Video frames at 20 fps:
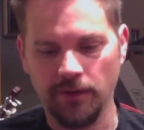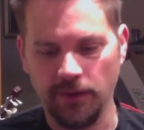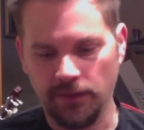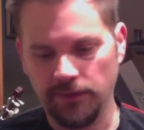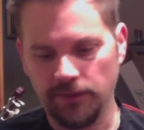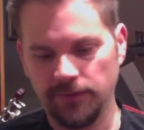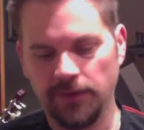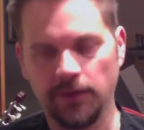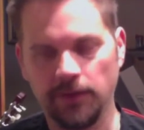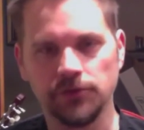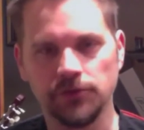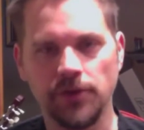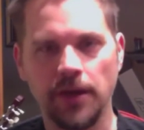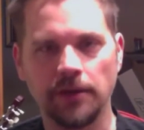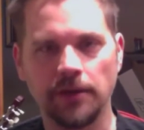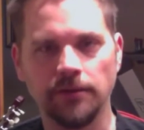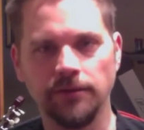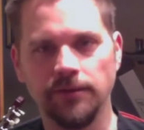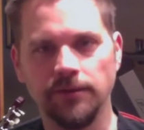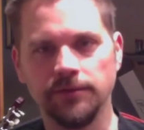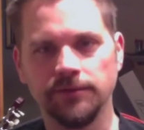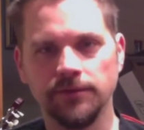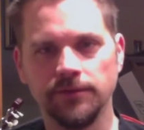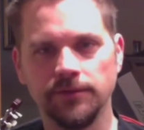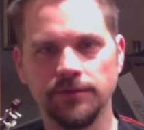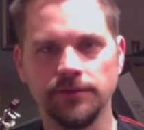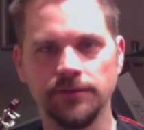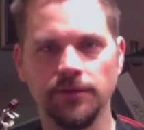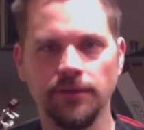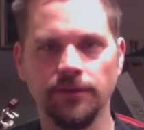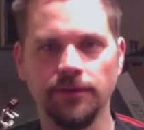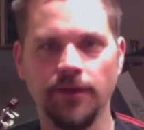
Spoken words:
Like, this thing will track the distance and the